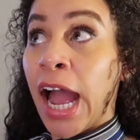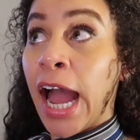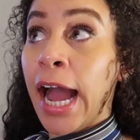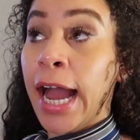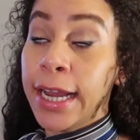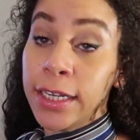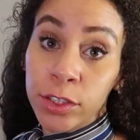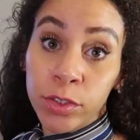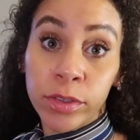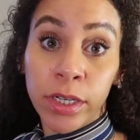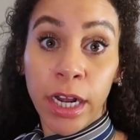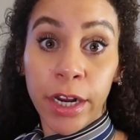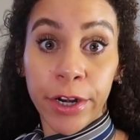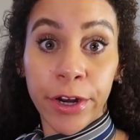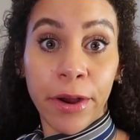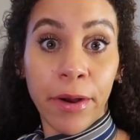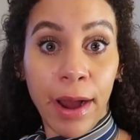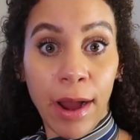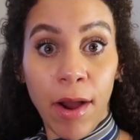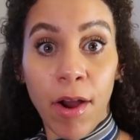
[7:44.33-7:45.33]
I do not
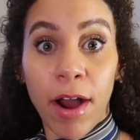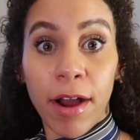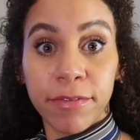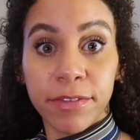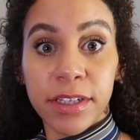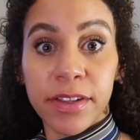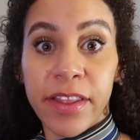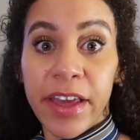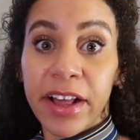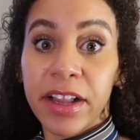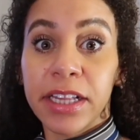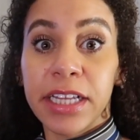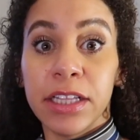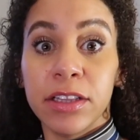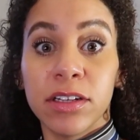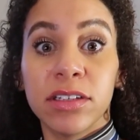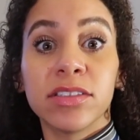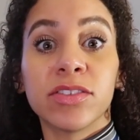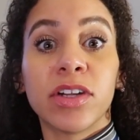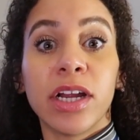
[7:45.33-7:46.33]
know how often they
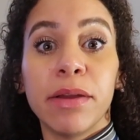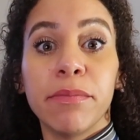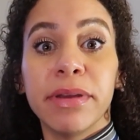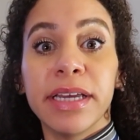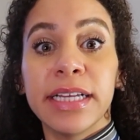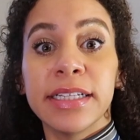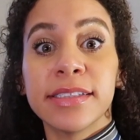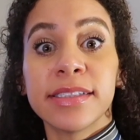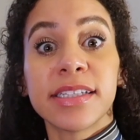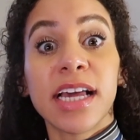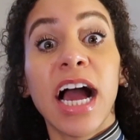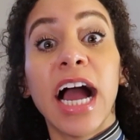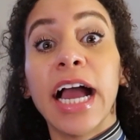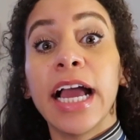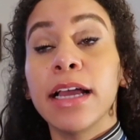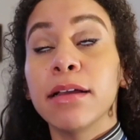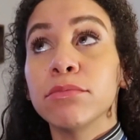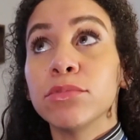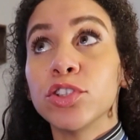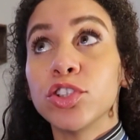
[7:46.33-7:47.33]
clean those gray bins.
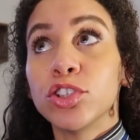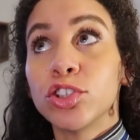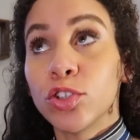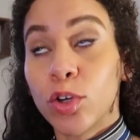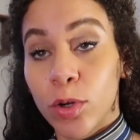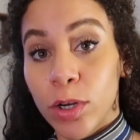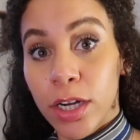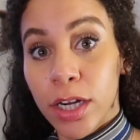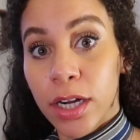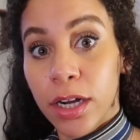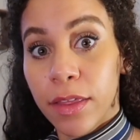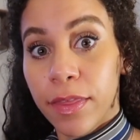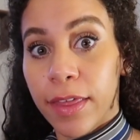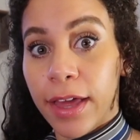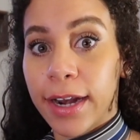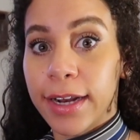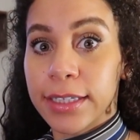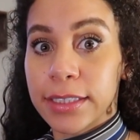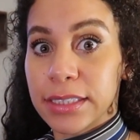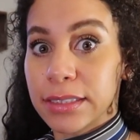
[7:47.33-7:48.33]
I am sure
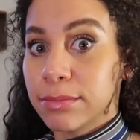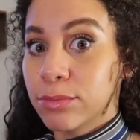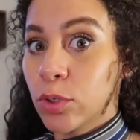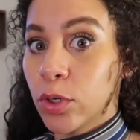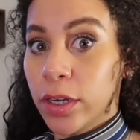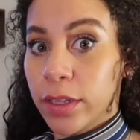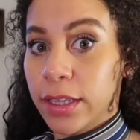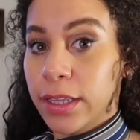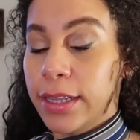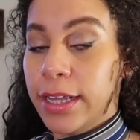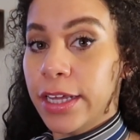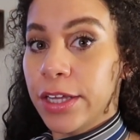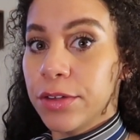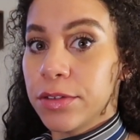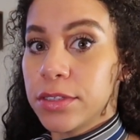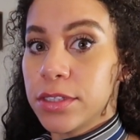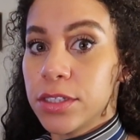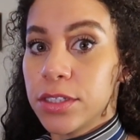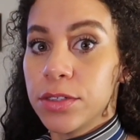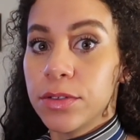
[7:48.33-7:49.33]
that it's more than they
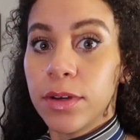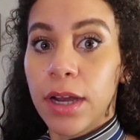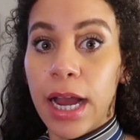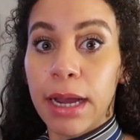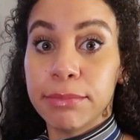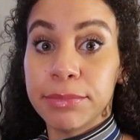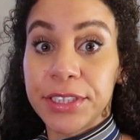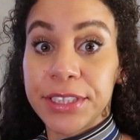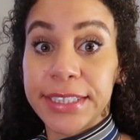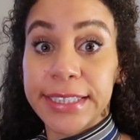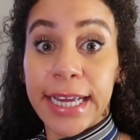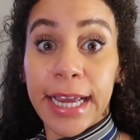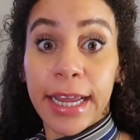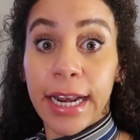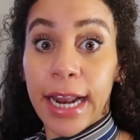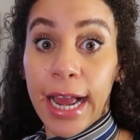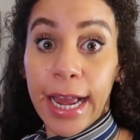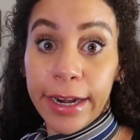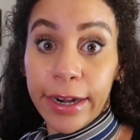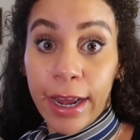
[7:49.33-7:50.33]
used to. I'm just
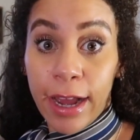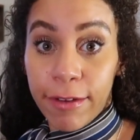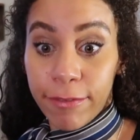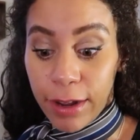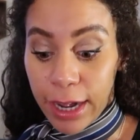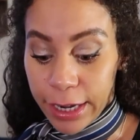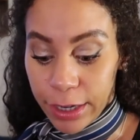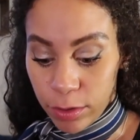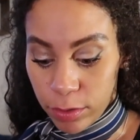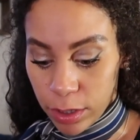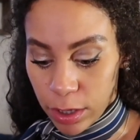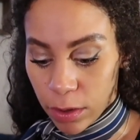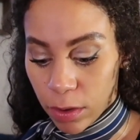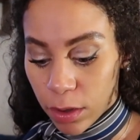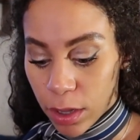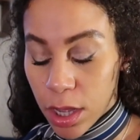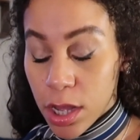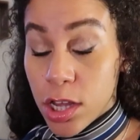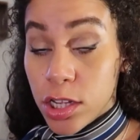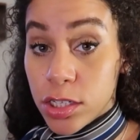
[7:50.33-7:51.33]
saying, I don't know.
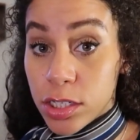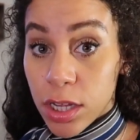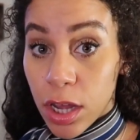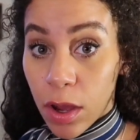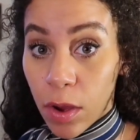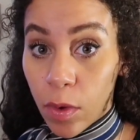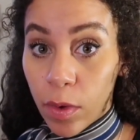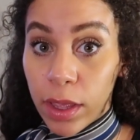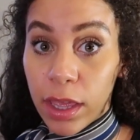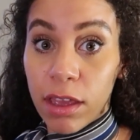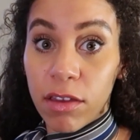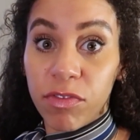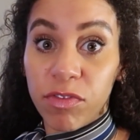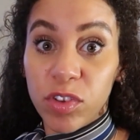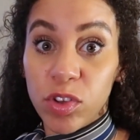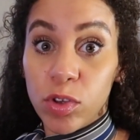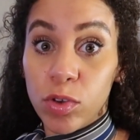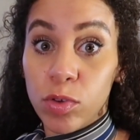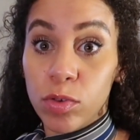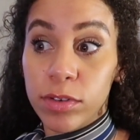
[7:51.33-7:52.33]
So if
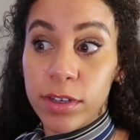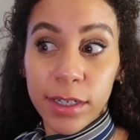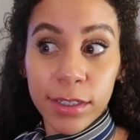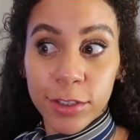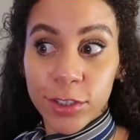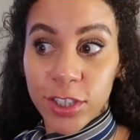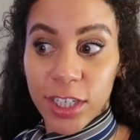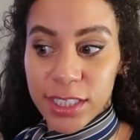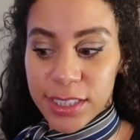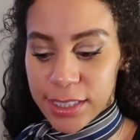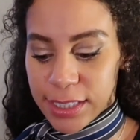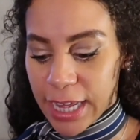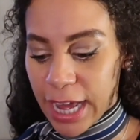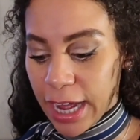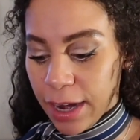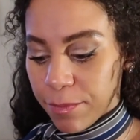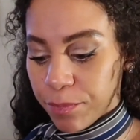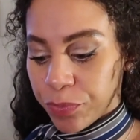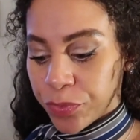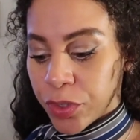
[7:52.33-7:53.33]
you didn't trust
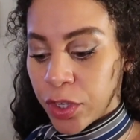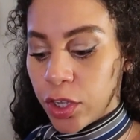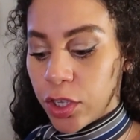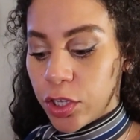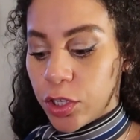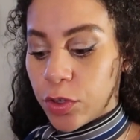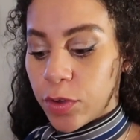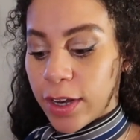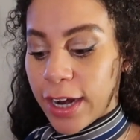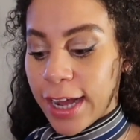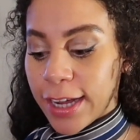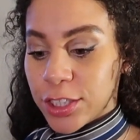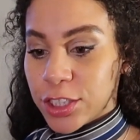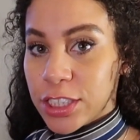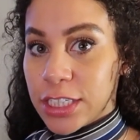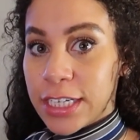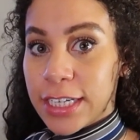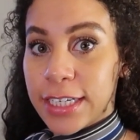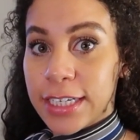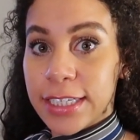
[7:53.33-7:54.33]
that, you could
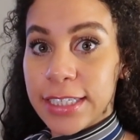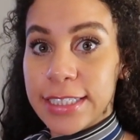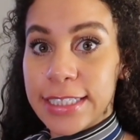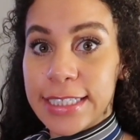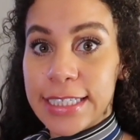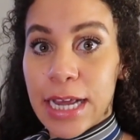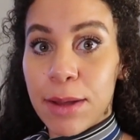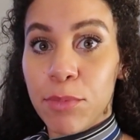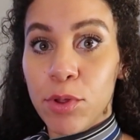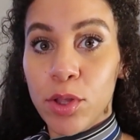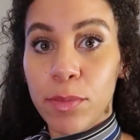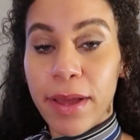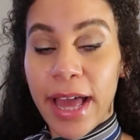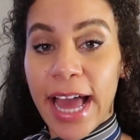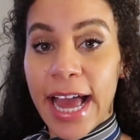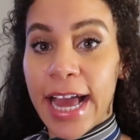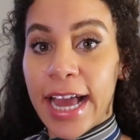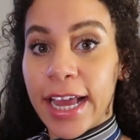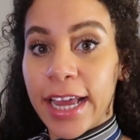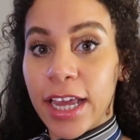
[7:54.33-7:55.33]
actually double
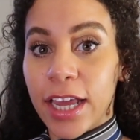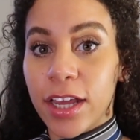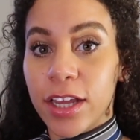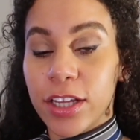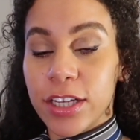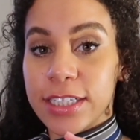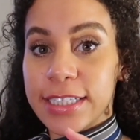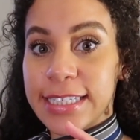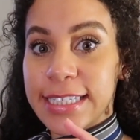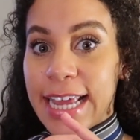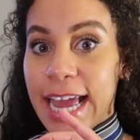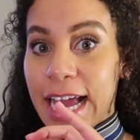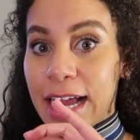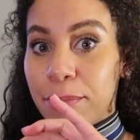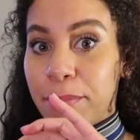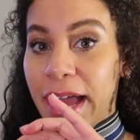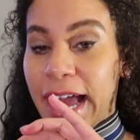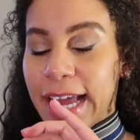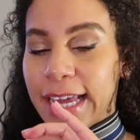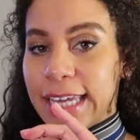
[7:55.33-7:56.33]
bag your snack
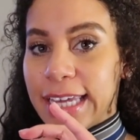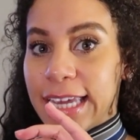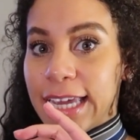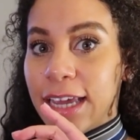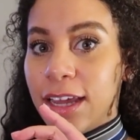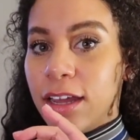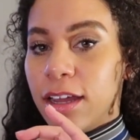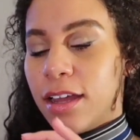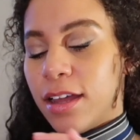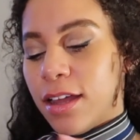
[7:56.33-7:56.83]
baggie,